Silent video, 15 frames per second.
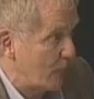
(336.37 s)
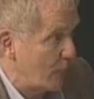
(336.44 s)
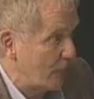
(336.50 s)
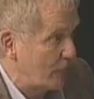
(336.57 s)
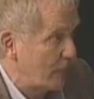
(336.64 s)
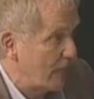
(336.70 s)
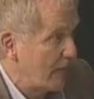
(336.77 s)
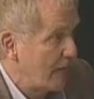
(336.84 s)

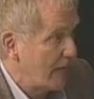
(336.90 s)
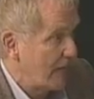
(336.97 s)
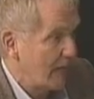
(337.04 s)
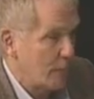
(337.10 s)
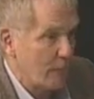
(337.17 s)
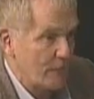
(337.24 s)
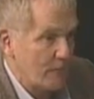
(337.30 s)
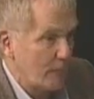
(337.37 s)
was
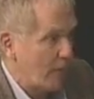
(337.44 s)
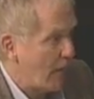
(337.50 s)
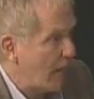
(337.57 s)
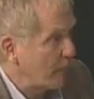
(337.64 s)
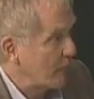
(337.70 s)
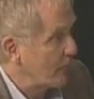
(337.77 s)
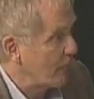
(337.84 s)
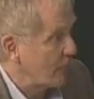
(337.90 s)
the
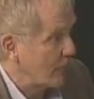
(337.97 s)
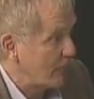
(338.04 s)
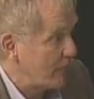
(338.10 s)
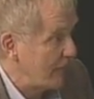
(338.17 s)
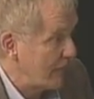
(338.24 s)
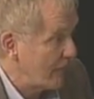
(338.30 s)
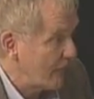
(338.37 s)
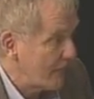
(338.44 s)
popular
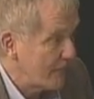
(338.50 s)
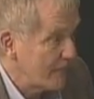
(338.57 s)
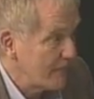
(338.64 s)
appeal.